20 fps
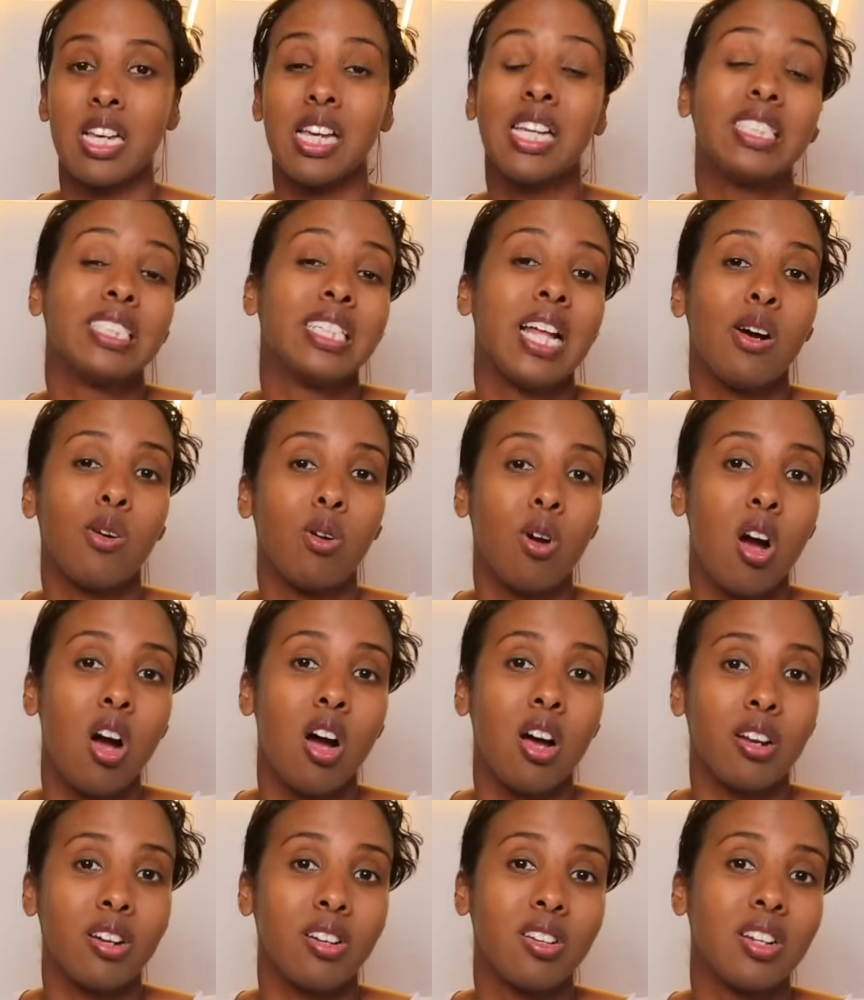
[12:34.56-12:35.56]
is now
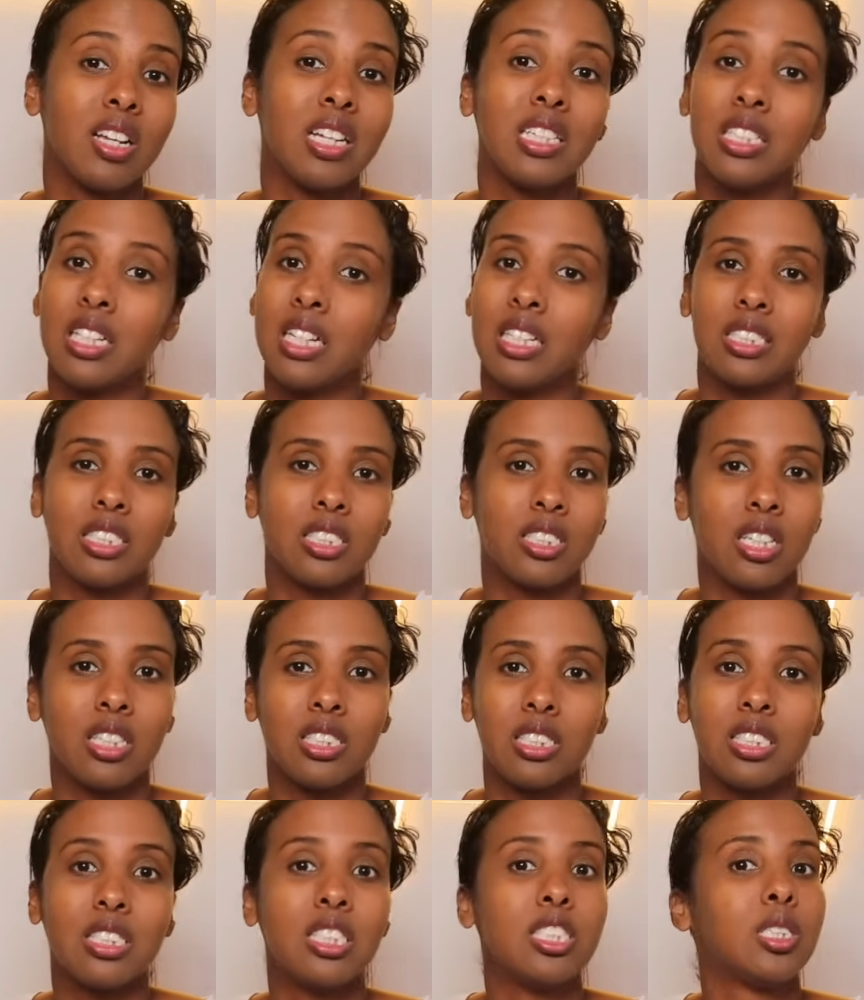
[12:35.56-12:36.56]
gone. It, it's,
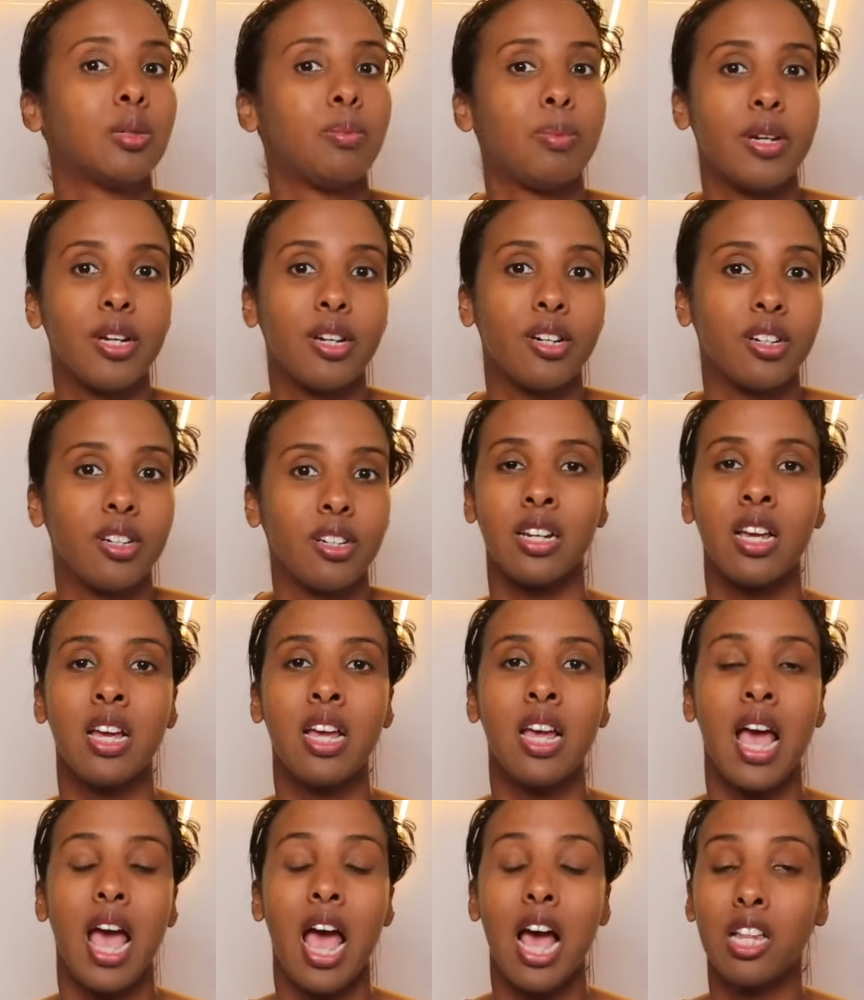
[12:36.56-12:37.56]
it's disappeared.
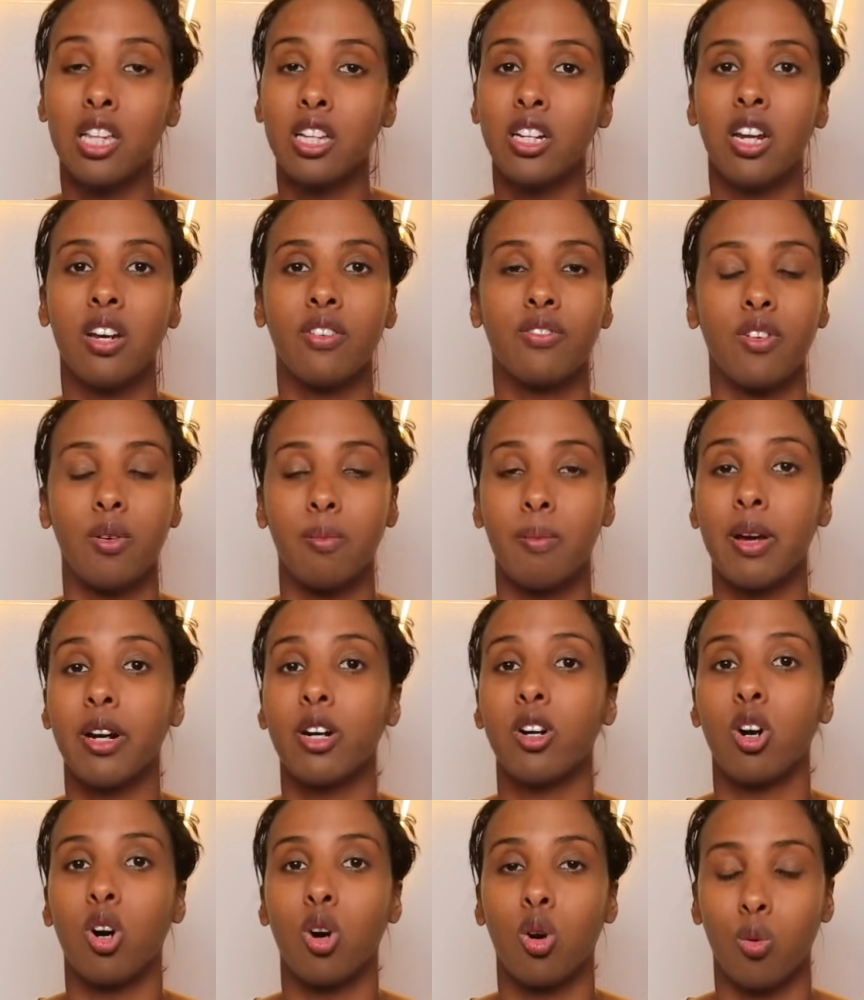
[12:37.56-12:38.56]
Elena, for
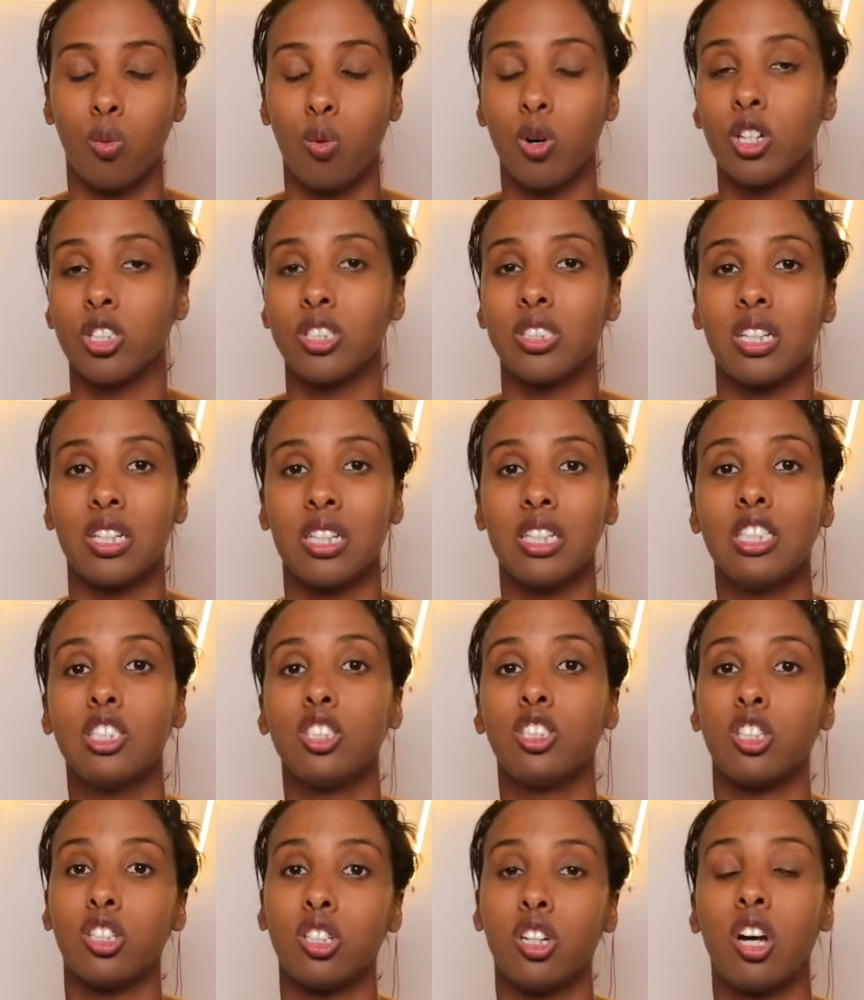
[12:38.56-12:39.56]
better or worse, at
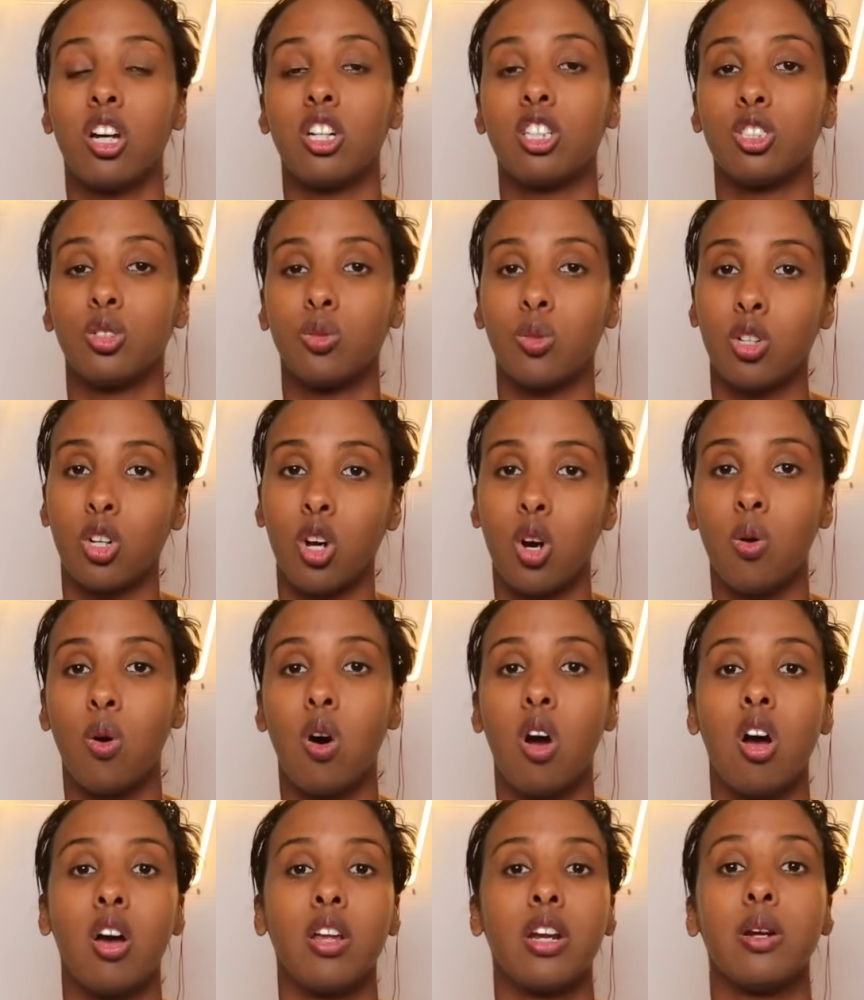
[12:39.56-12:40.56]
least her daughters will go
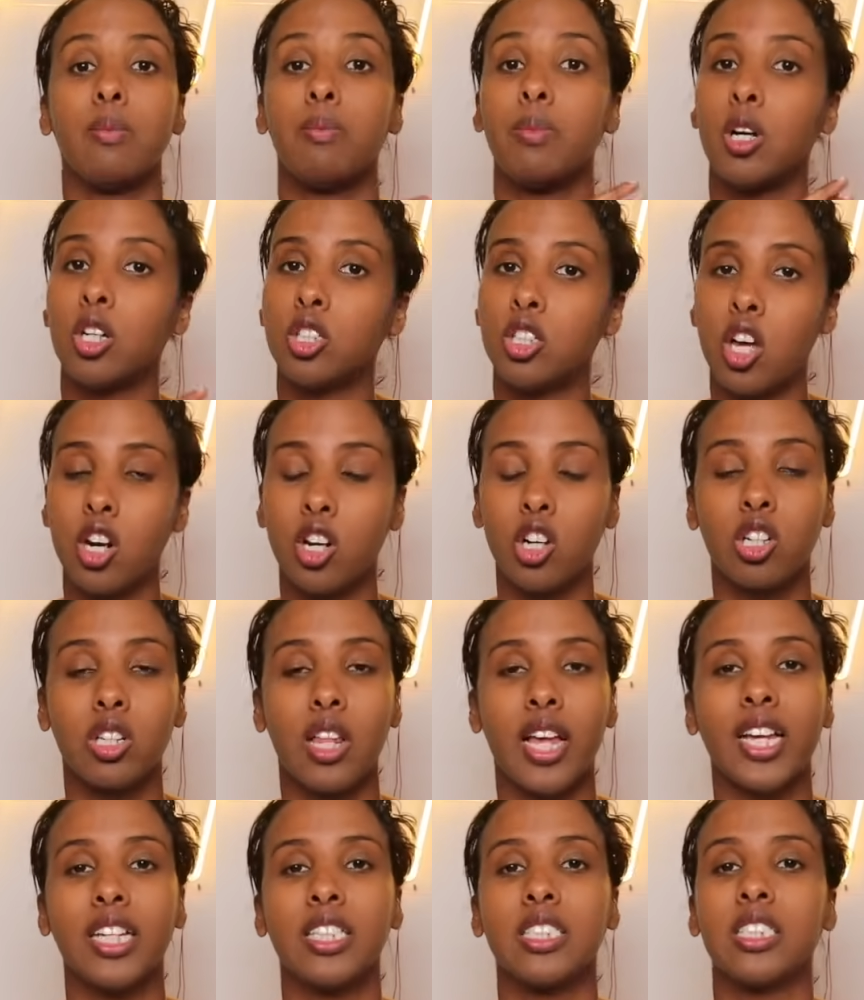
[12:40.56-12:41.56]
on and build on her
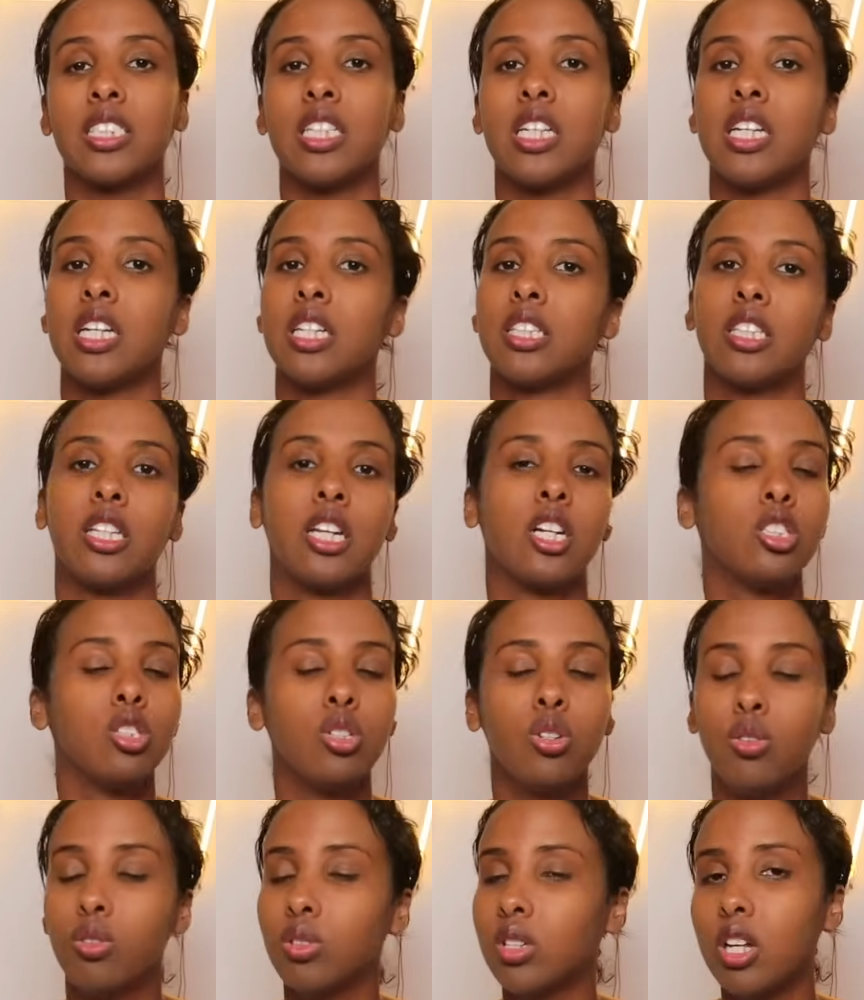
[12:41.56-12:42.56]
legacy, and they'll
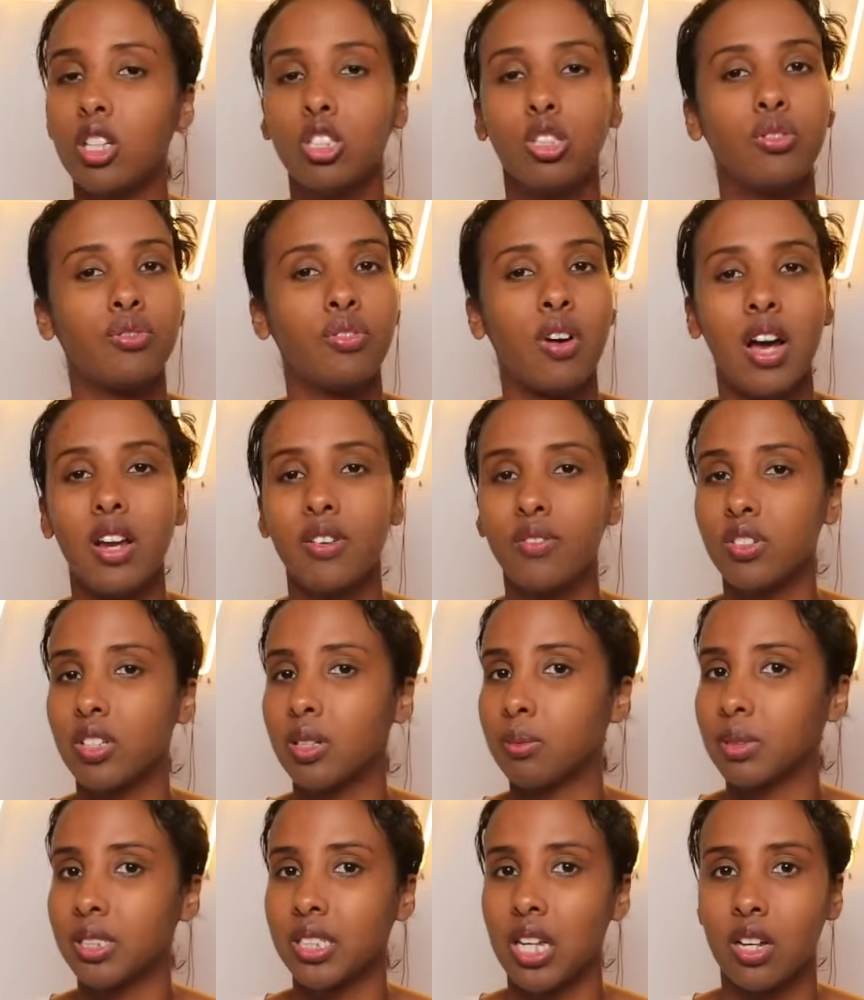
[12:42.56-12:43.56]
do, they'll do fine for
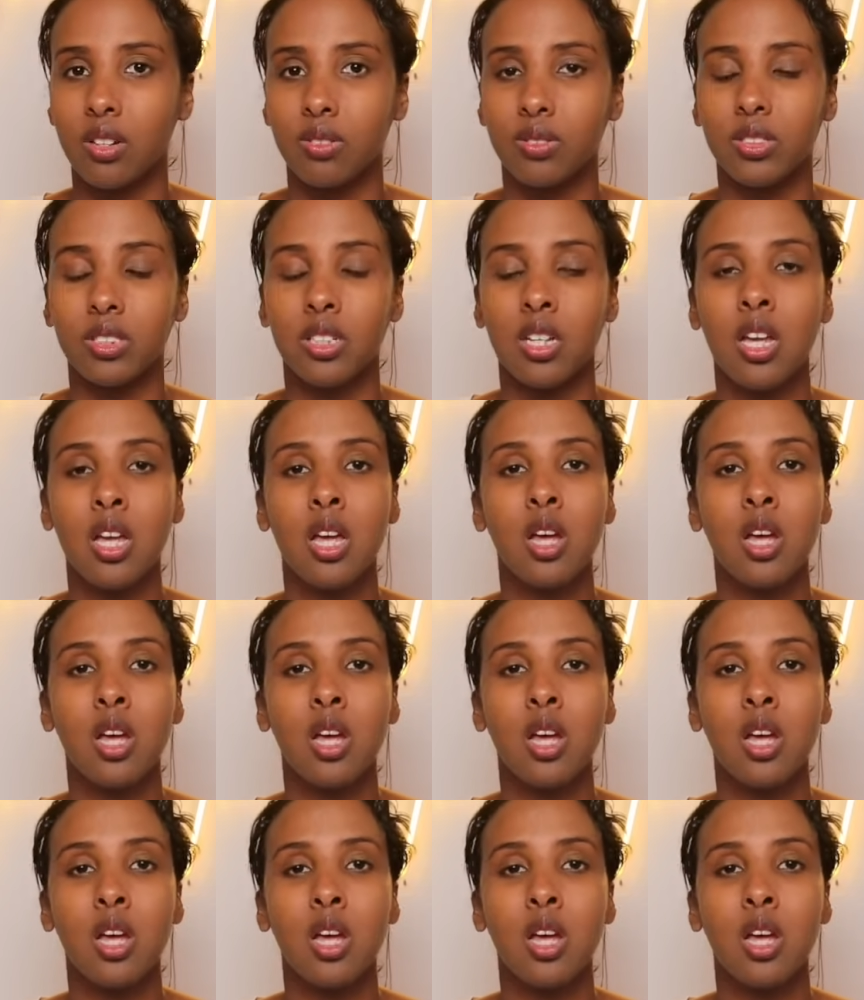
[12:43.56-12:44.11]
themselves